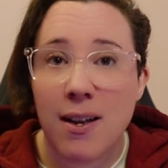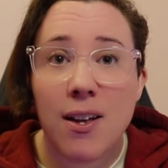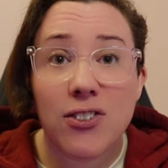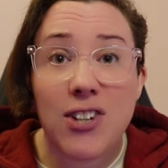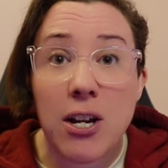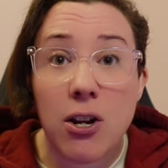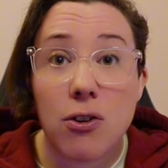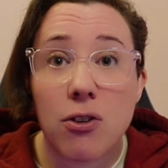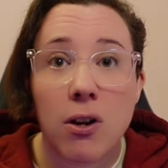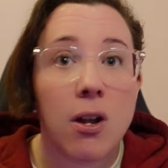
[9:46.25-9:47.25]

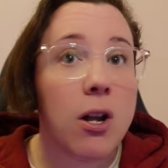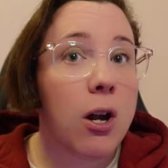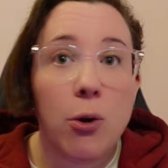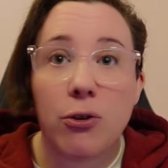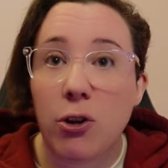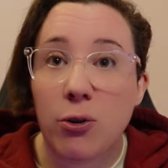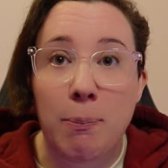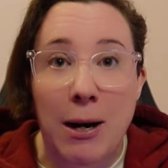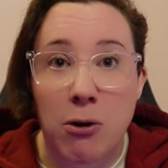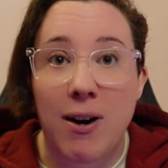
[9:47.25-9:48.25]
Second, close those
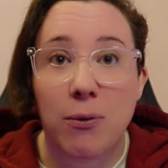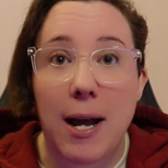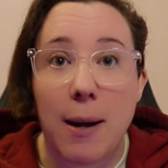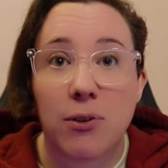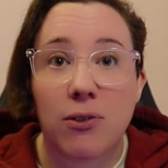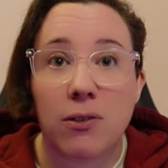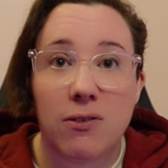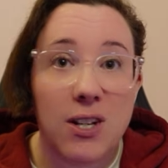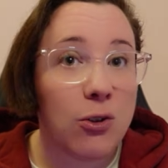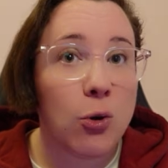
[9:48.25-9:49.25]
background apps.
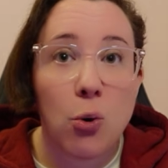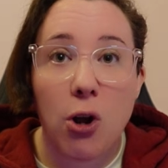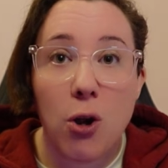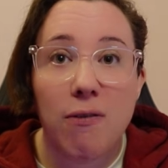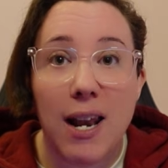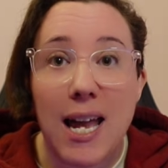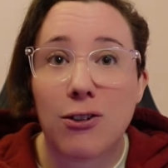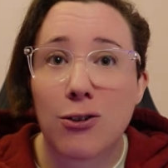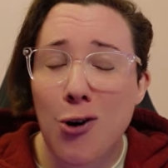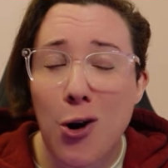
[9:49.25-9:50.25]
Discord
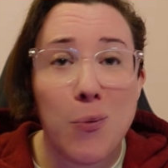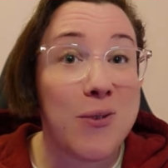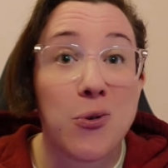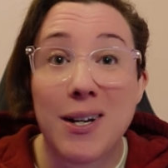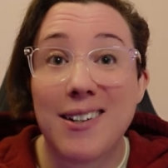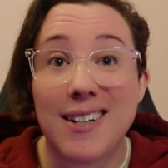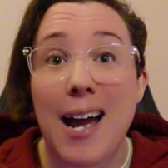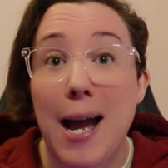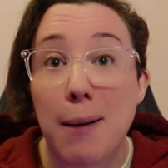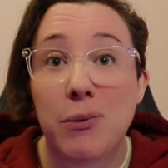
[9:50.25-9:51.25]
overlays, Chrome with 20
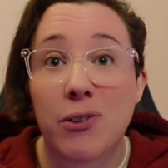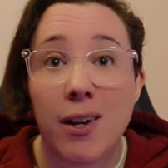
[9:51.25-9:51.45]
tabs,